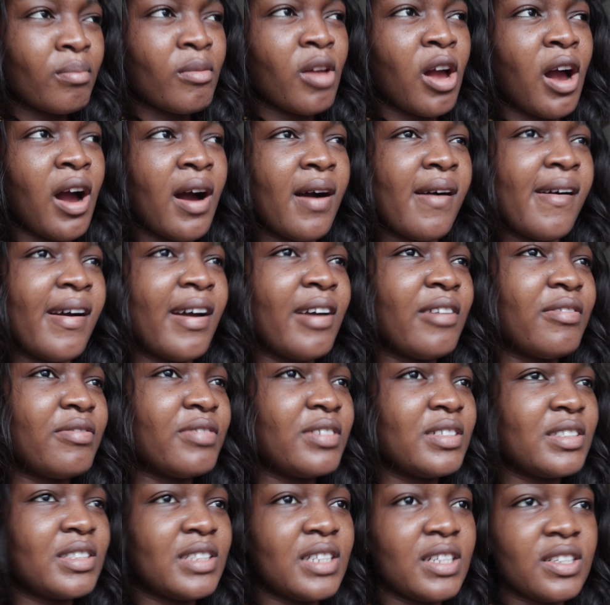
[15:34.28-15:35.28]
How
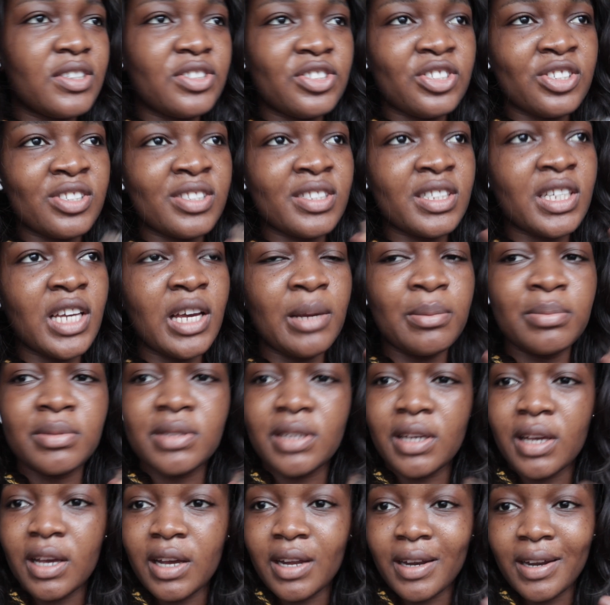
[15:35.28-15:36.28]
everything just came
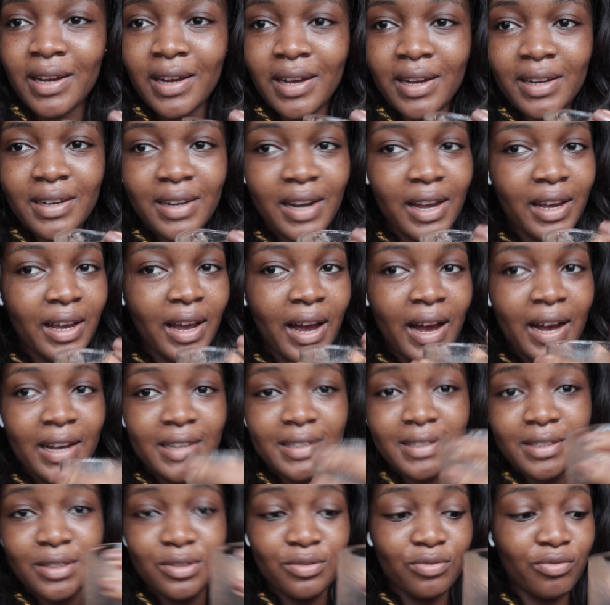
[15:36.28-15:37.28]
together and like it
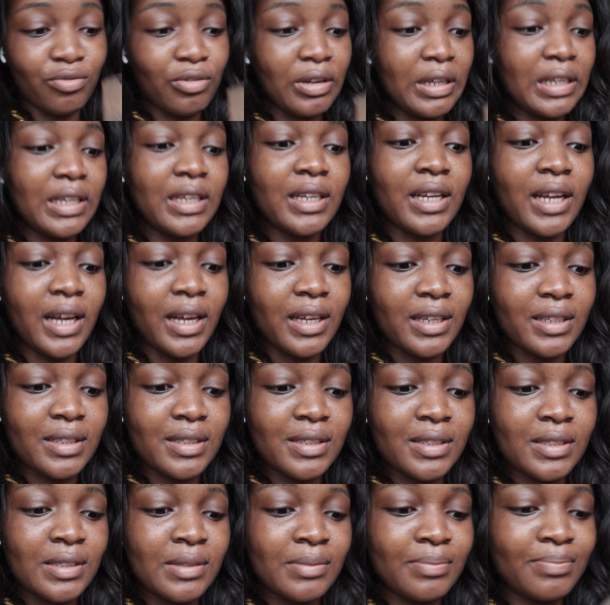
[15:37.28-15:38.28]
has this really
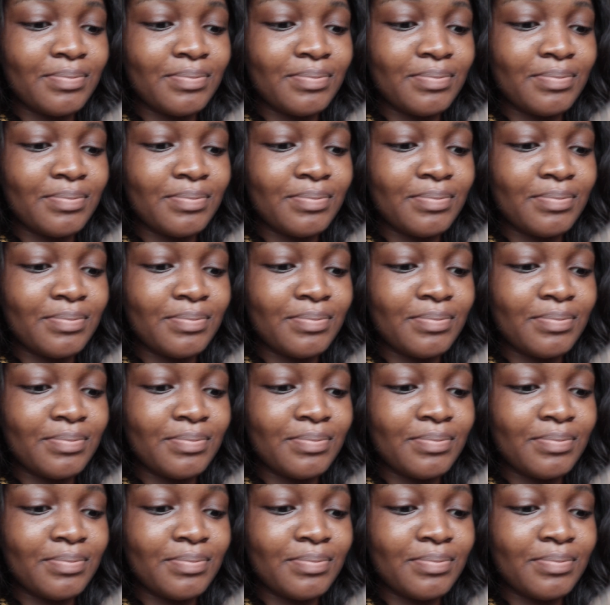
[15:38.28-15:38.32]
nice.